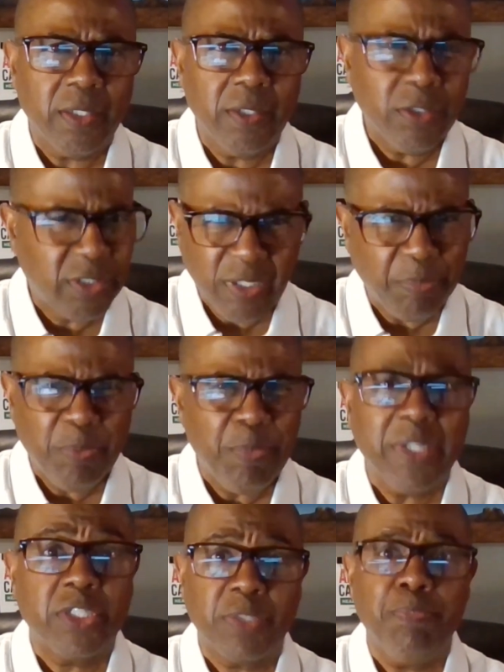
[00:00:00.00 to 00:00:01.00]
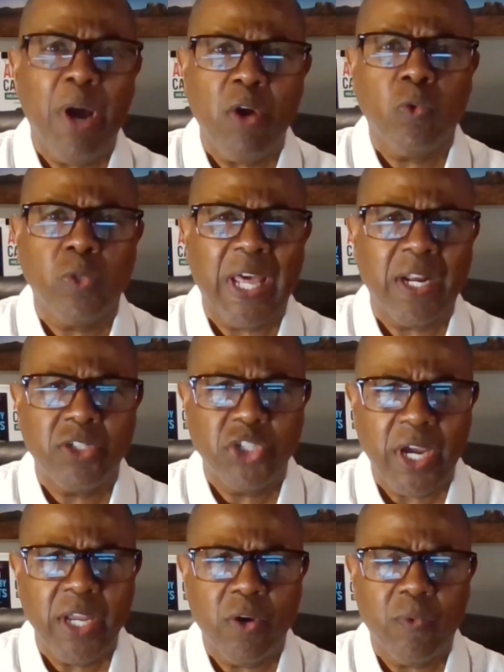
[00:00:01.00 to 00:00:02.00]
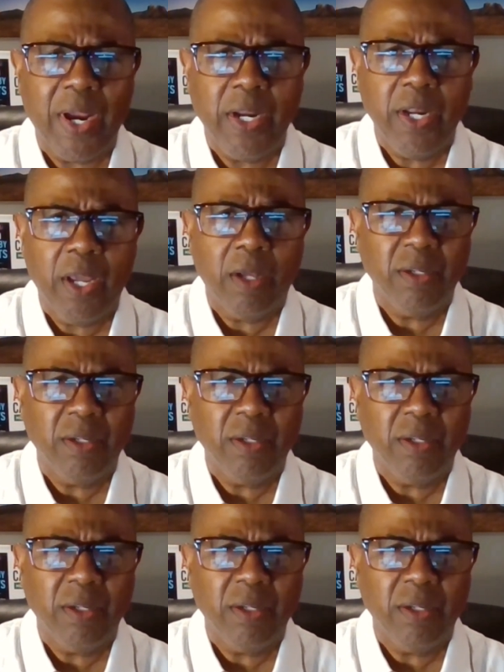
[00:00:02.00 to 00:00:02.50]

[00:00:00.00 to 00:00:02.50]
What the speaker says: There's something being smuggled out of China right now.